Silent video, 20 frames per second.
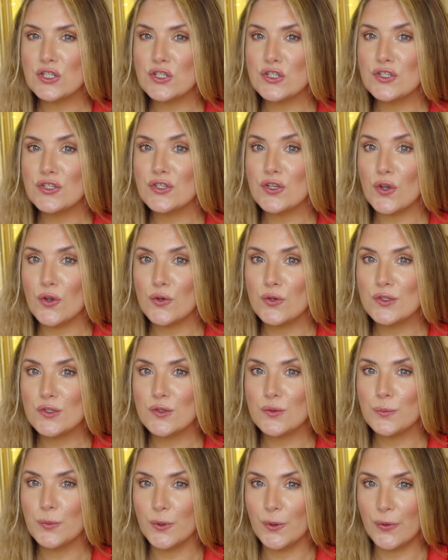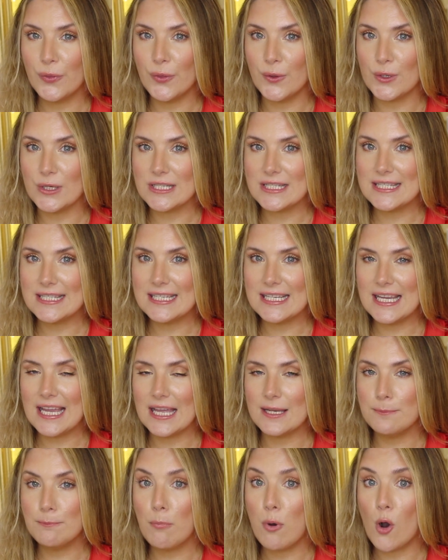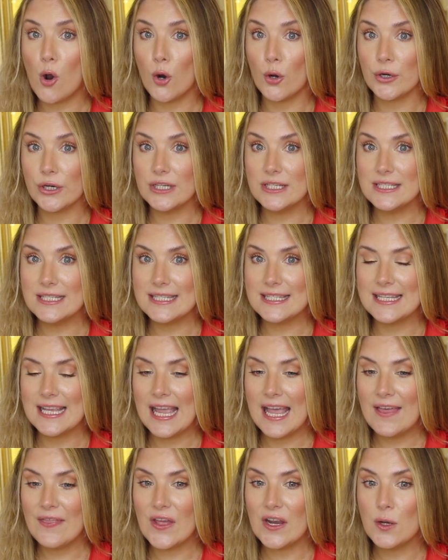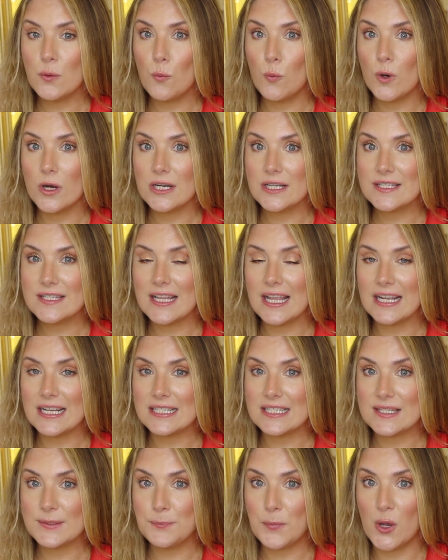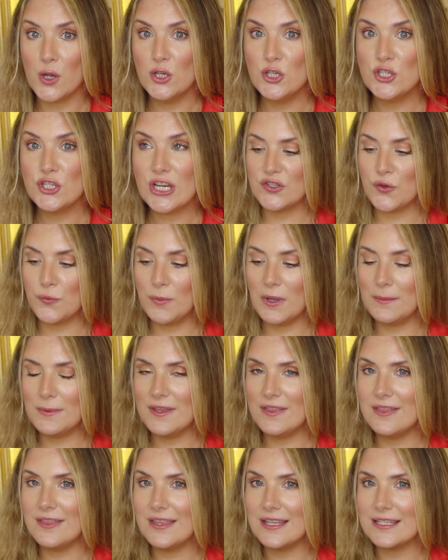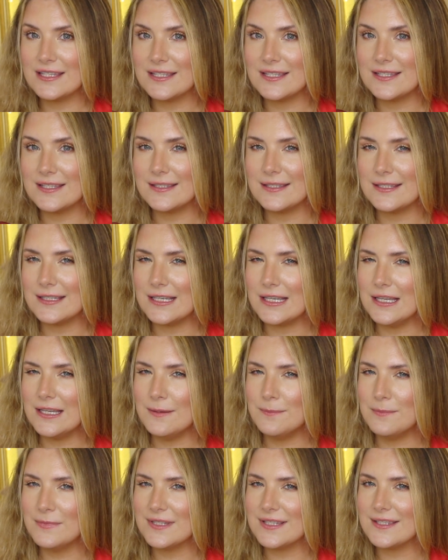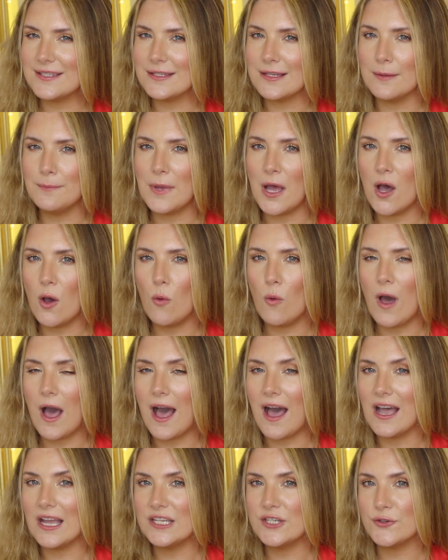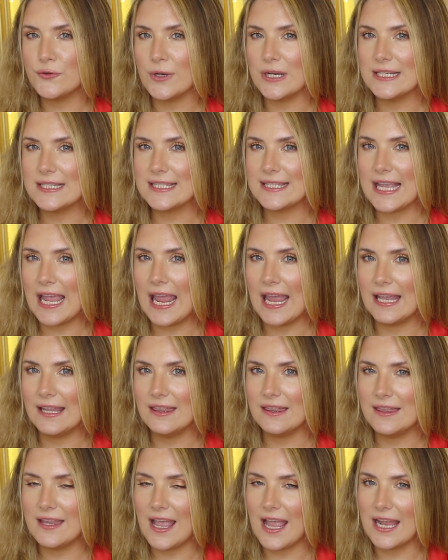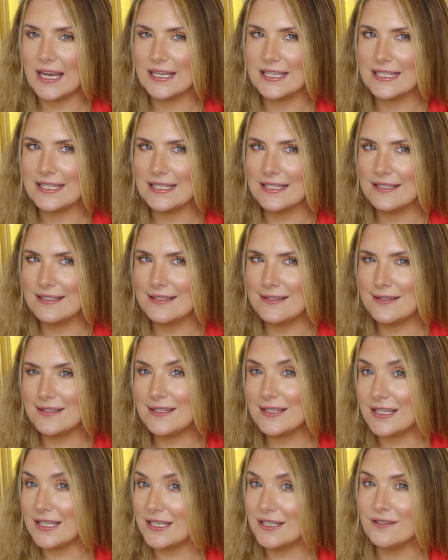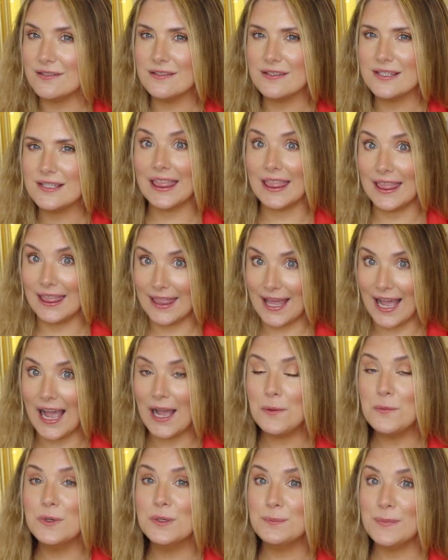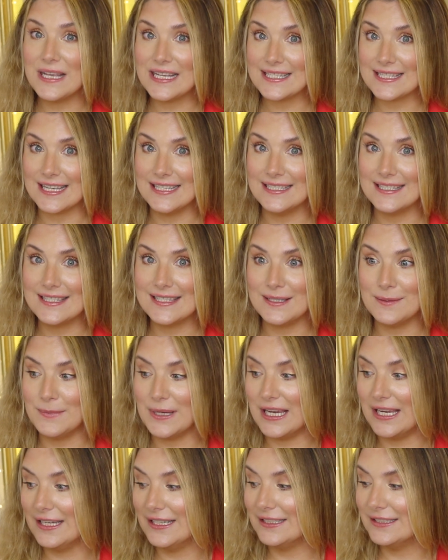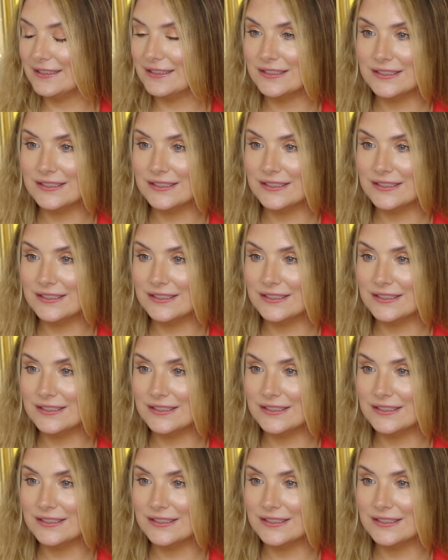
so super thirsty and porous that it works like a sponge. So maybe the steam somehow hydrates and then seals. That would make sense to me.